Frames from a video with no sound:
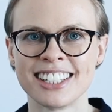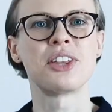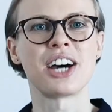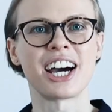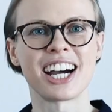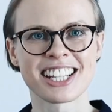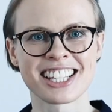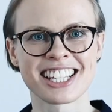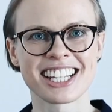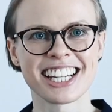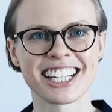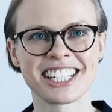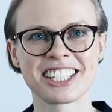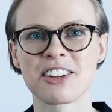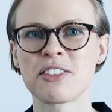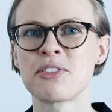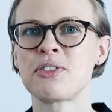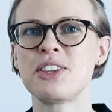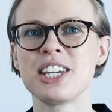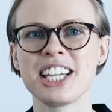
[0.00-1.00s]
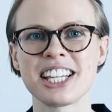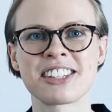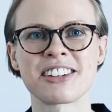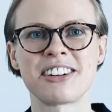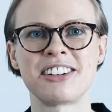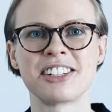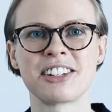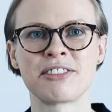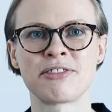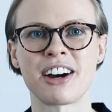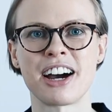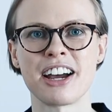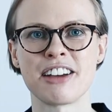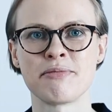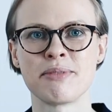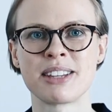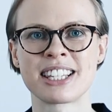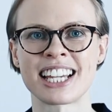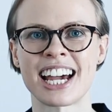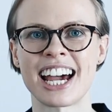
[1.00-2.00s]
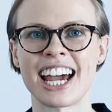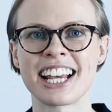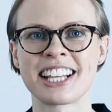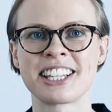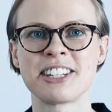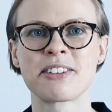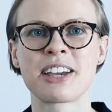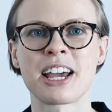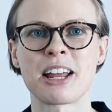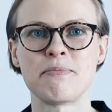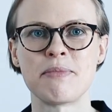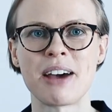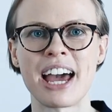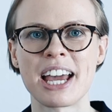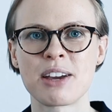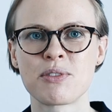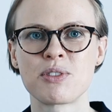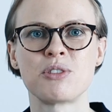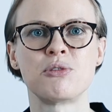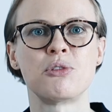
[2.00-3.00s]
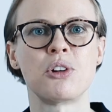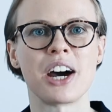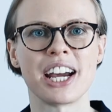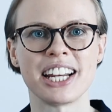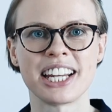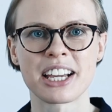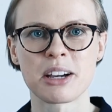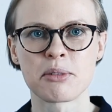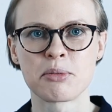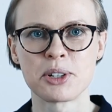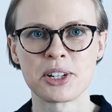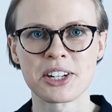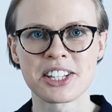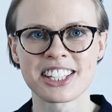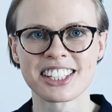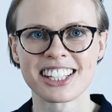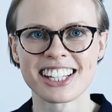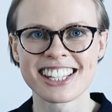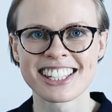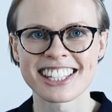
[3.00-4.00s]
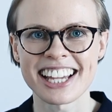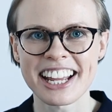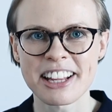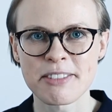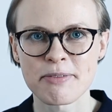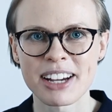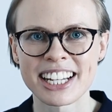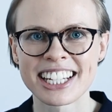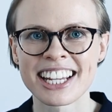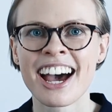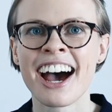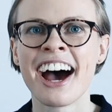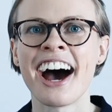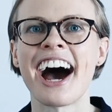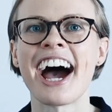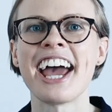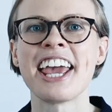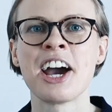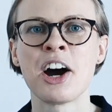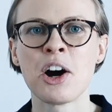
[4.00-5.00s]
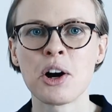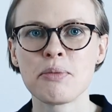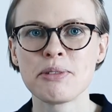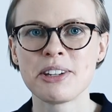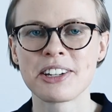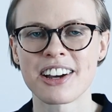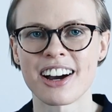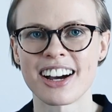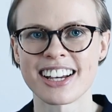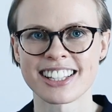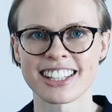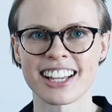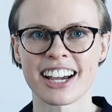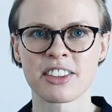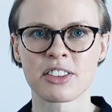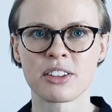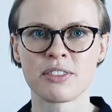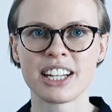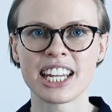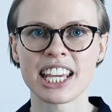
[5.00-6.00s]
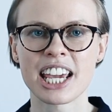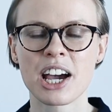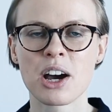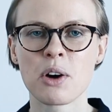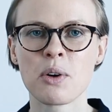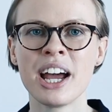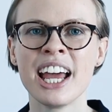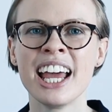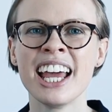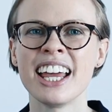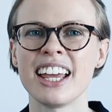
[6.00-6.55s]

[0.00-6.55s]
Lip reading: That's it. These are the 5 mistakes you can make when writing a personal statement. I hope you guys liked the video.